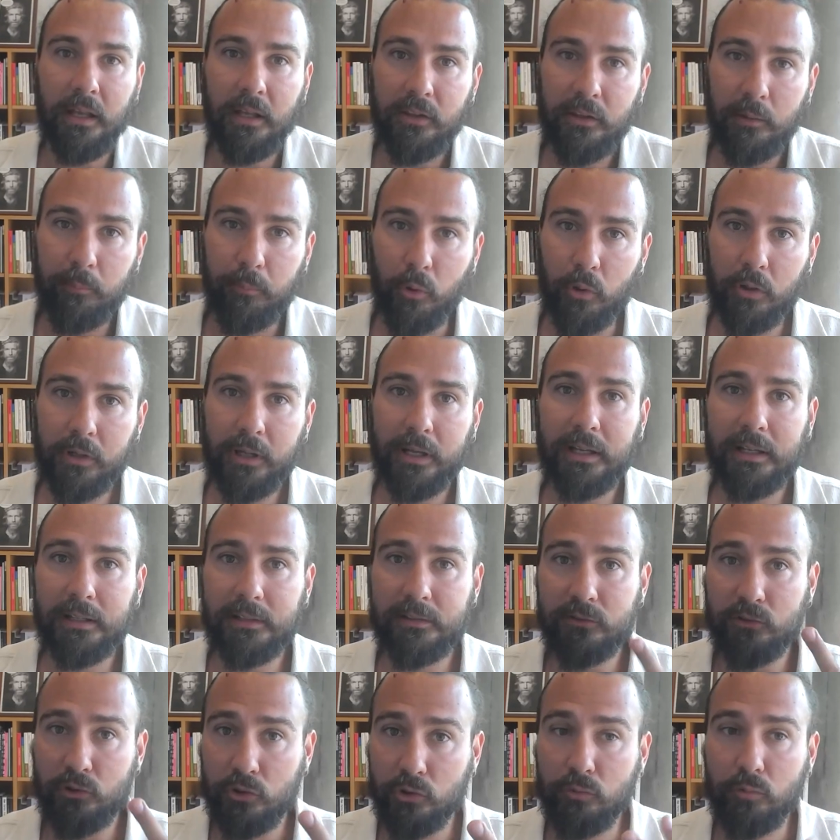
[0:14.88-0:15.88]
The book
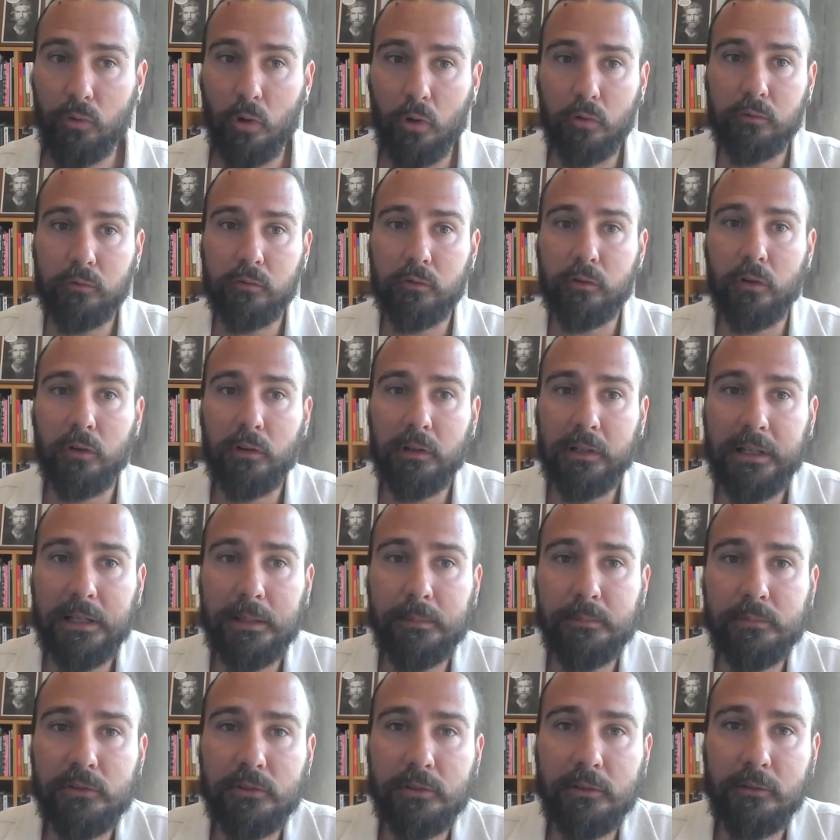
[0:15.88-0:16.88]
has two overall
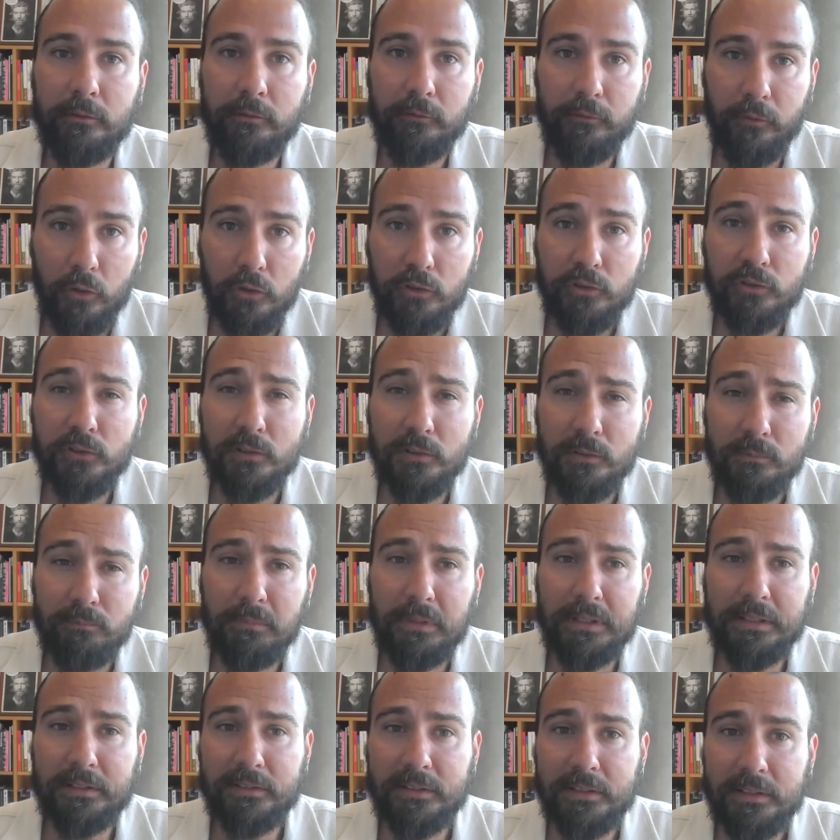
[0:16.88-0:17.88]
aims. First,
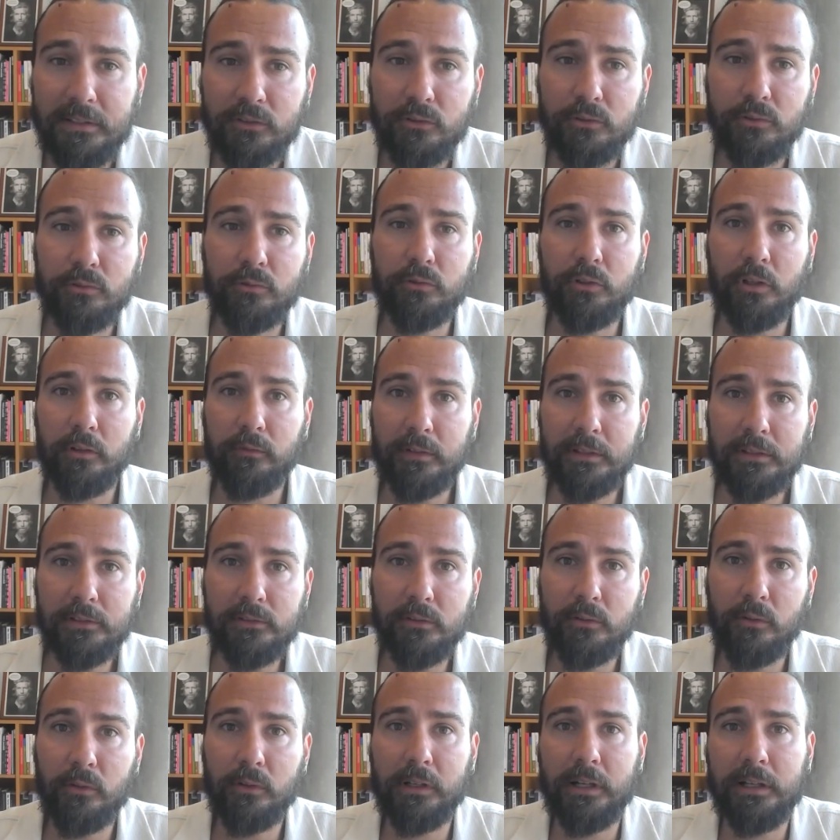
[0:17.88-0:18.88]
it seeks to convince
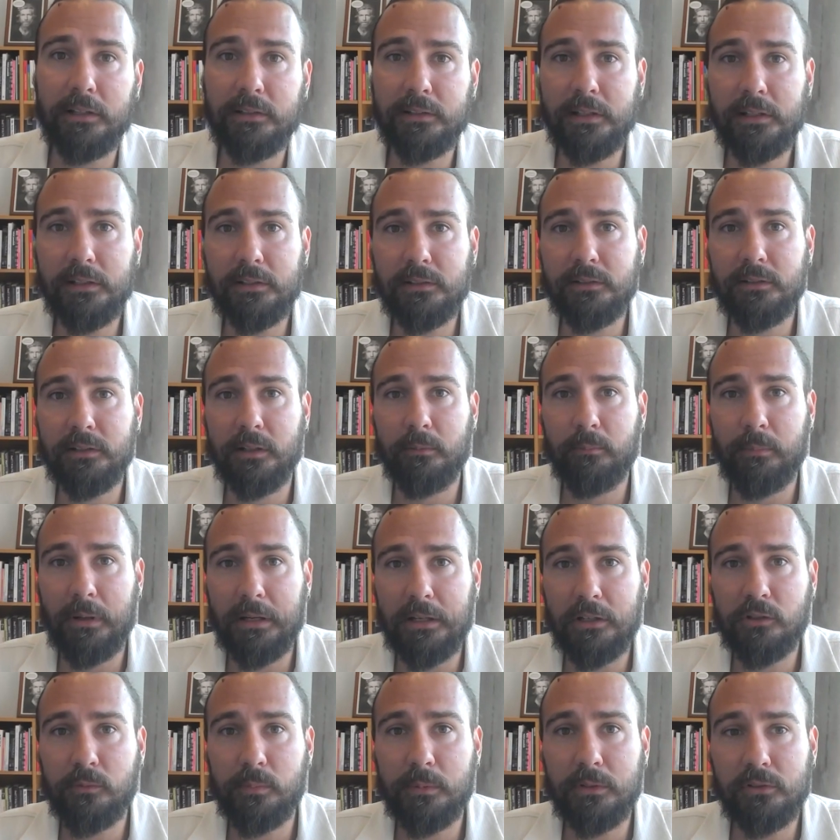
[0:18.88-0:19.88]
organization and
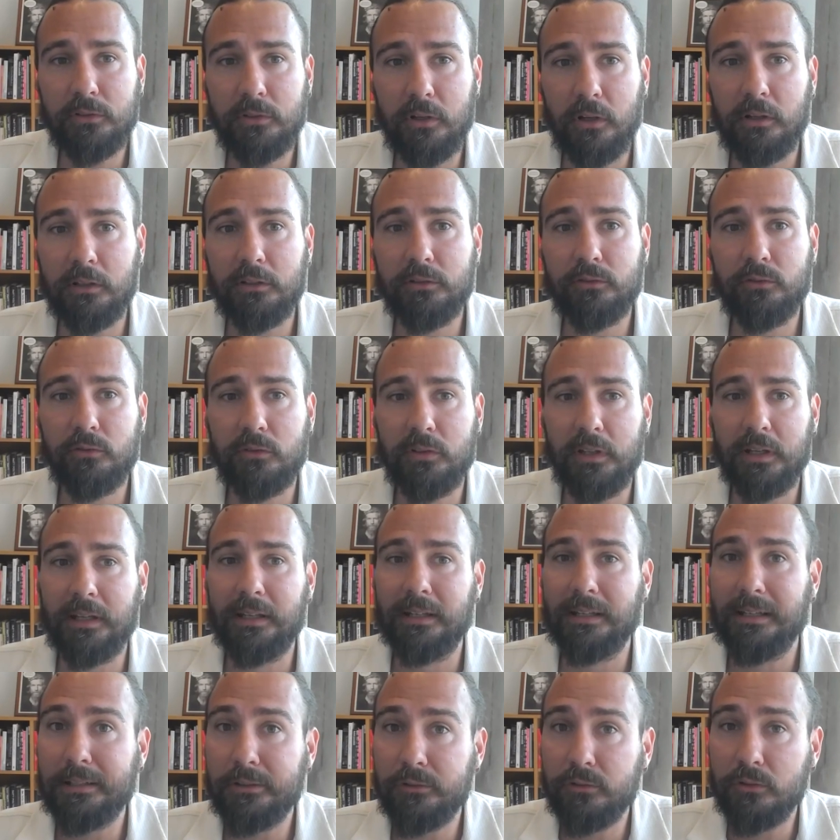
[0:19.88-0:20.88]
management scholars to take
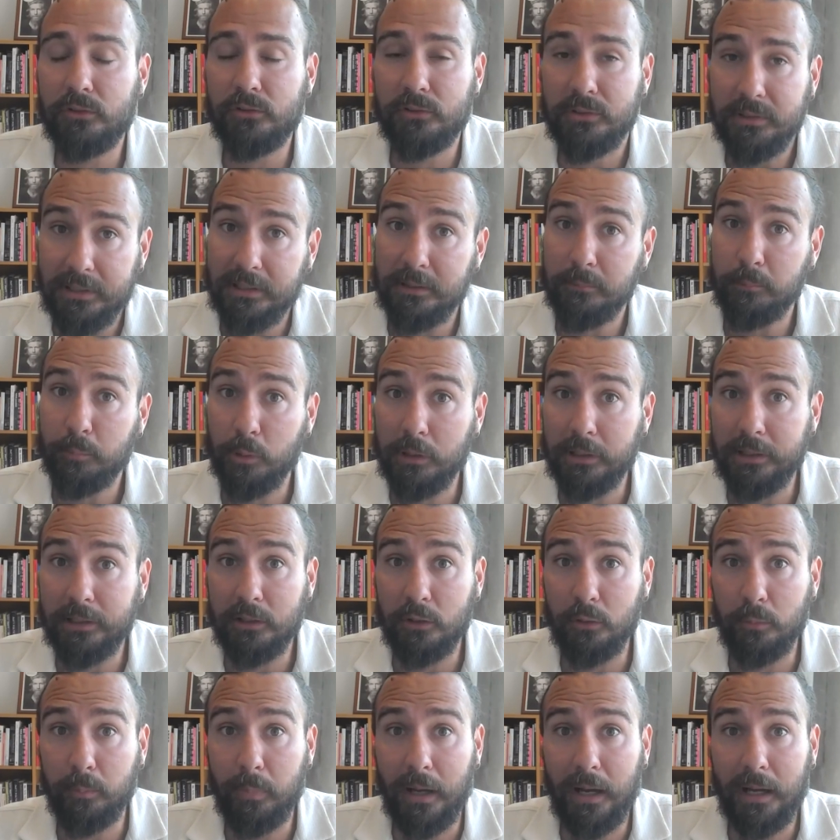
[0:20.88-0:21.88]
an interest in
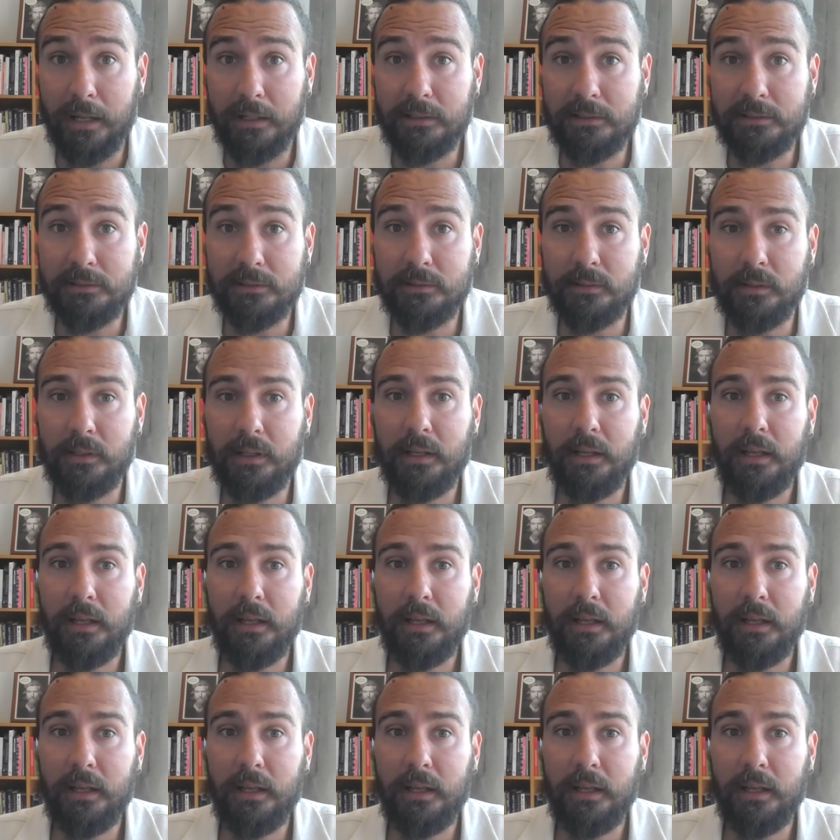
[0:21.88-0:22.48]
political parties.